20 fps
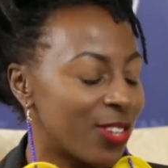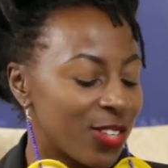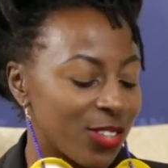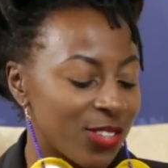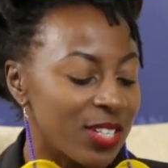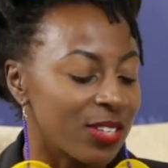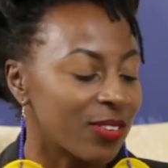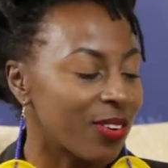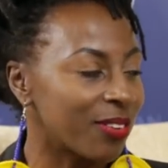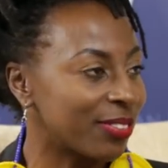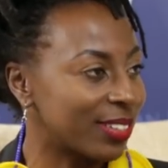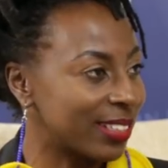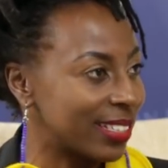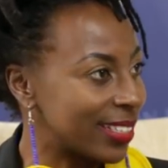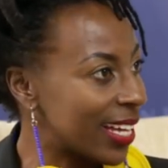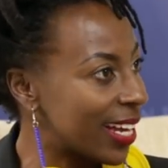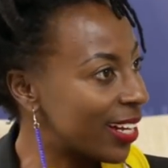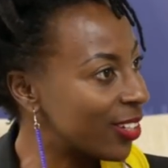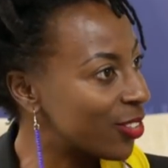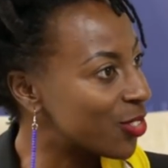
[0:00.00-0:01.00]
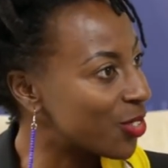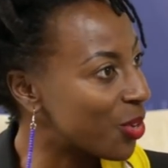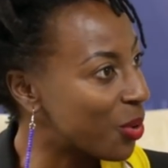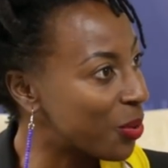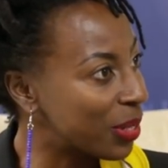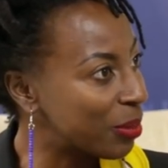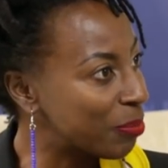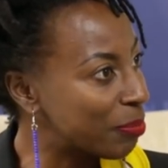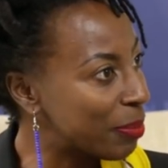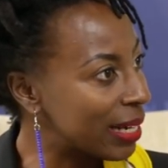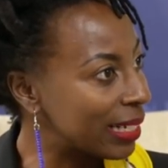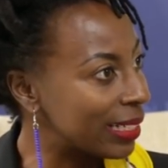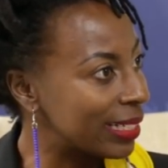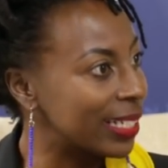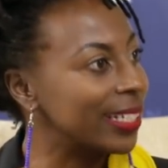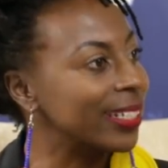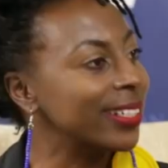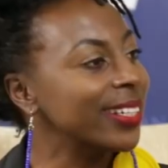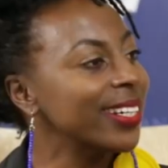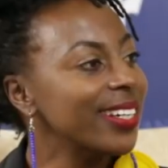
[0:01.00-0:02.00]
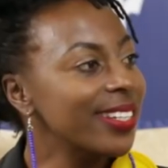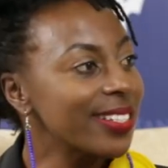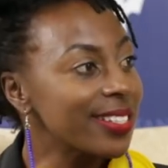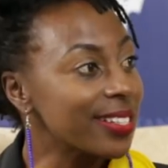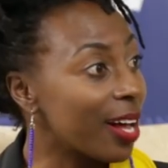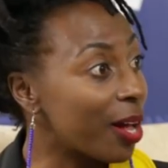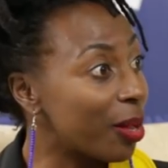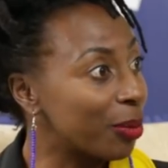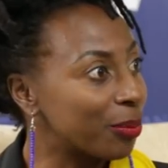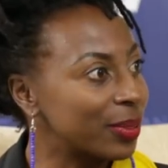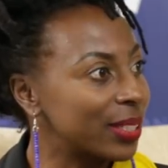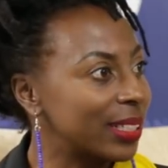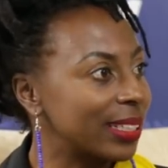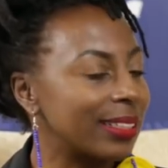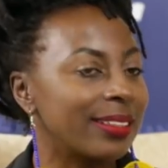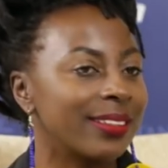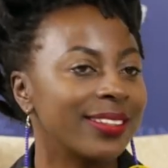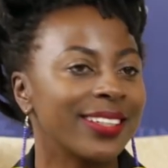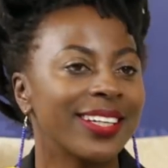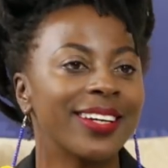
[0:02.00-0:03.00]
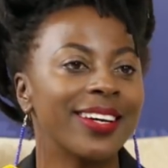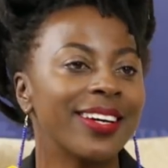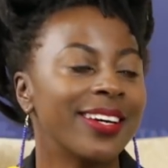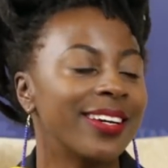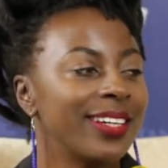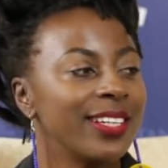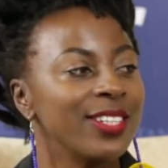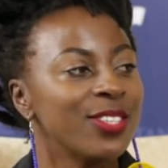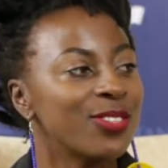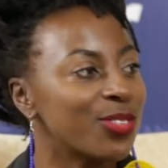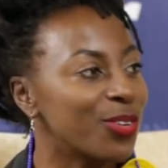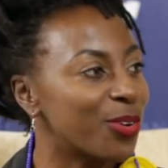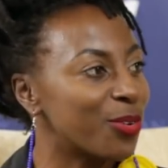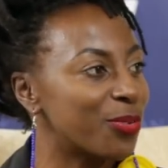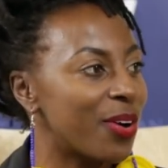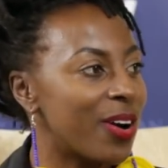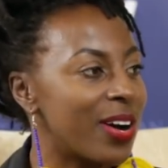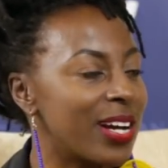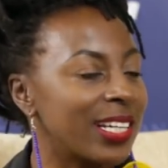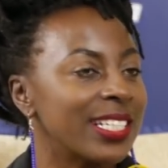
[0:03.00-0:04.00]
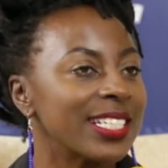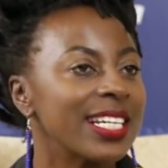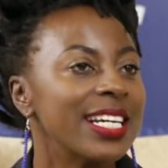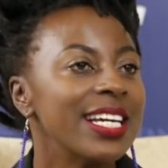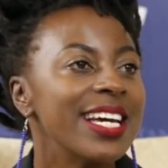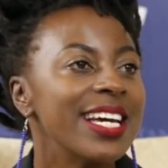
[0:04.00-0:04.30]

You're doing graphic design, drawing, painting, sculpting, uh, history of art,